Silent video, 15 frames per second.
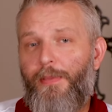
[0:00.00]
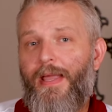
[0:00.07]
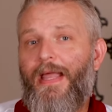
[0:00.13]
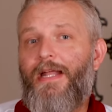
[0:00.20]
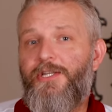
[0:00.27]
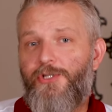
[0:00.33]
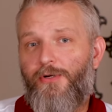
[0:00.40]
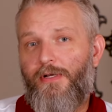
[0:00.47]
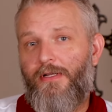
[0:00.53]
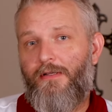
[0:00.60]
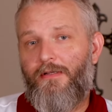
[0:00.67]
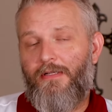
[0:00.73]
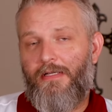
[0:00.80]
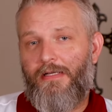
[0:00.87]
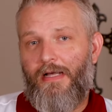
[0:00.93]

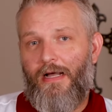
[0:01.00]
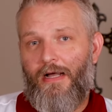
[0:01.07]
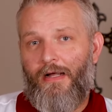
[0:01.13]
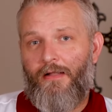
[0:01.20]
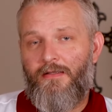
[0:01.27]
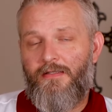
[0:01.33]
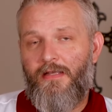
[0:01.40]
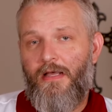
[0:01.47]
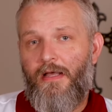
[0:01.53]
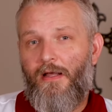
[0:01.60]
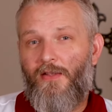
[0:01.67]
patron gods.